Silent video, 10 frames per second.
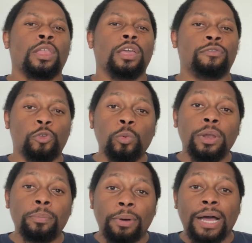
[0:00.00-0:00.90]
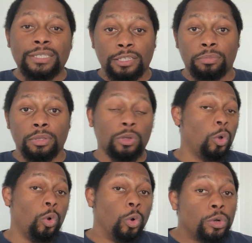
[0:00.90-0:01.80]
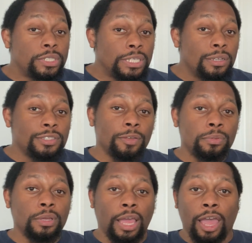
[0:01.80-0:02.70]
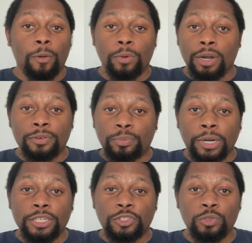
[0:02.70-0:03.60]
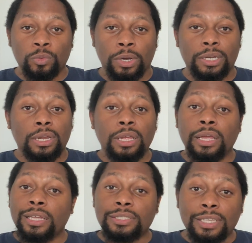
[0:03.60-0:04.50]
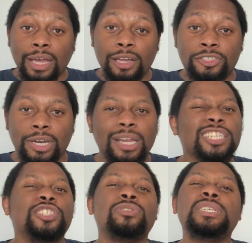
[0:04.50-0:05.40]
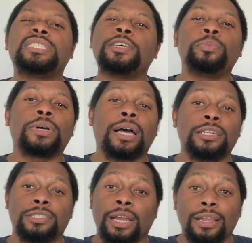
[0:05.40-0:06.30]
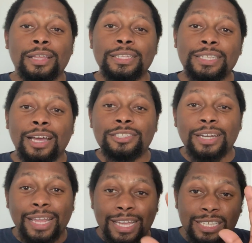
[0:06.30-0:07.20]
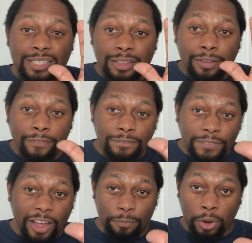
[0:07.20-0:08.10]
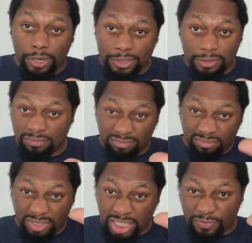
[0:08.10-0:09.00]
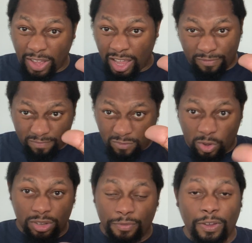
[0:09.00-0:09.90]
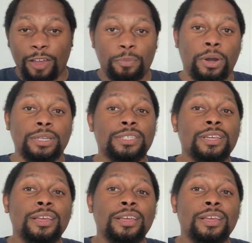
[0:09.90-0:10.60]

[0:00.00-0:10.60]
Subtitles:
If you want to buy something or sell something at whatever price you want, it's a contract. It's a really simple contract. This contract has 5 parts. Just 5, only 5 parts.